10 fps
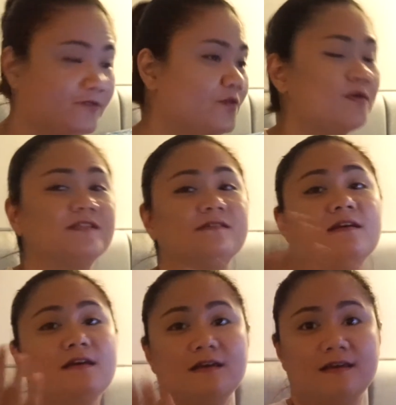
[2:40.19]
Of course,
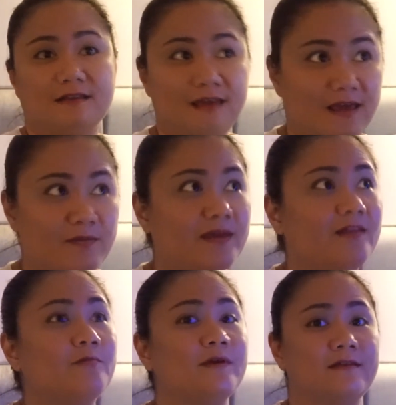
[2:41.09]
it came
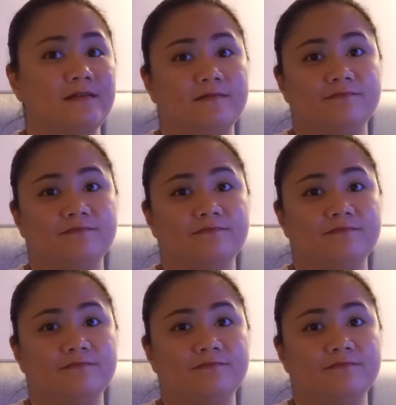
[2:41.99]
in with